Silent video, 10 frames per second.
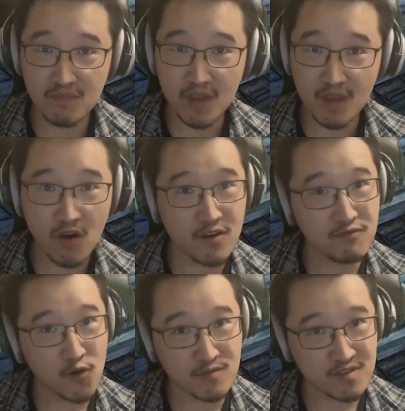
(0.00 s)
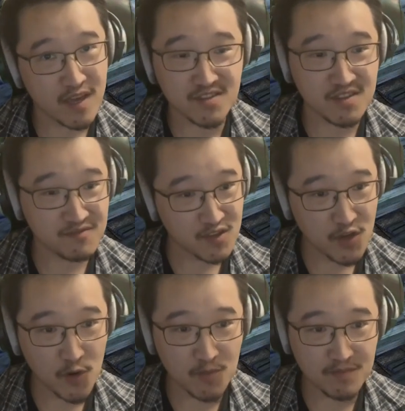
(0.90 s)
Alright folks, that's the
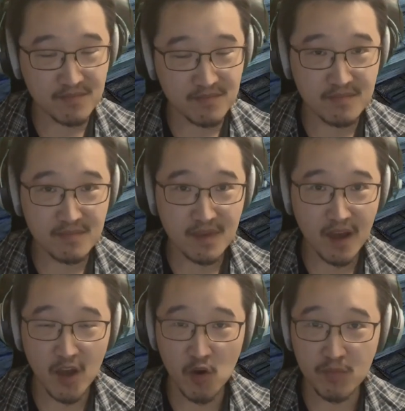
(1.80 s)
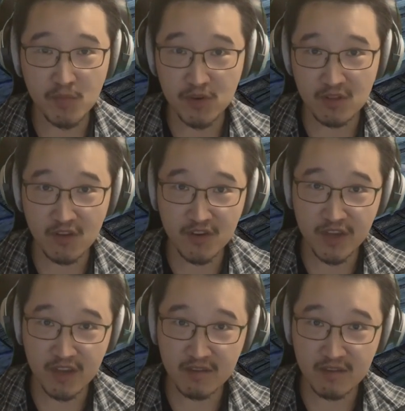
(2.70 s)
video. I hope you're
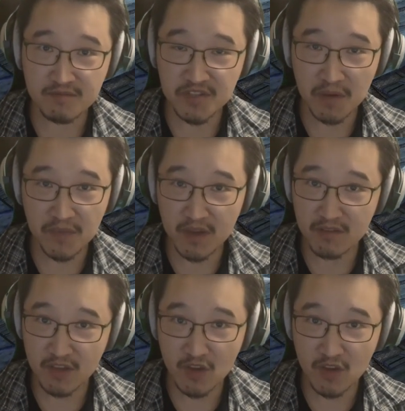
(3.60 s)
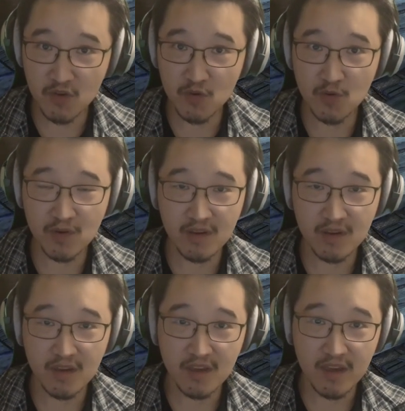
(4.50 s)
learning something new,
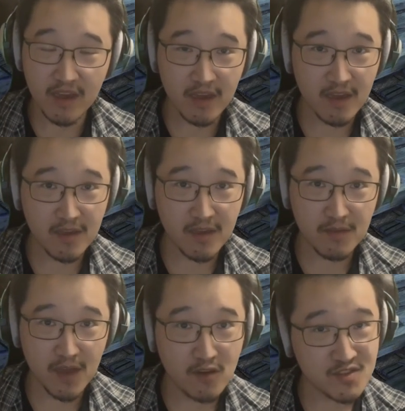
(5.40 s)
and I'll see you